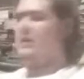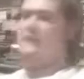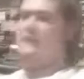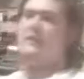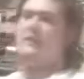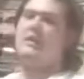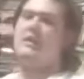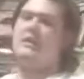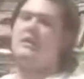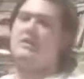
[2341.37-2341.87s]

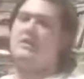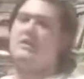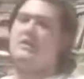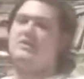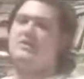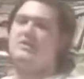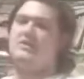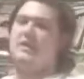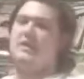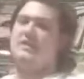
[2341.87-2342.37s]
feel like
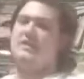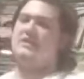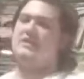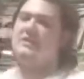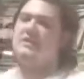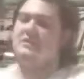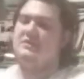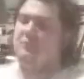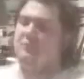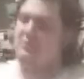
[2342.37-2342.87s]
that
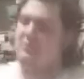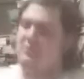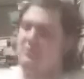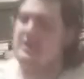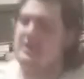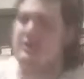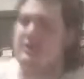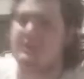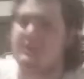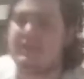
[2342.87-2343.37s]
since
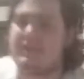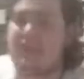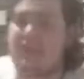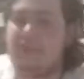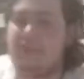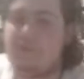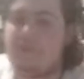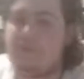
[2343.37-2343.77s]
Mattel is kind of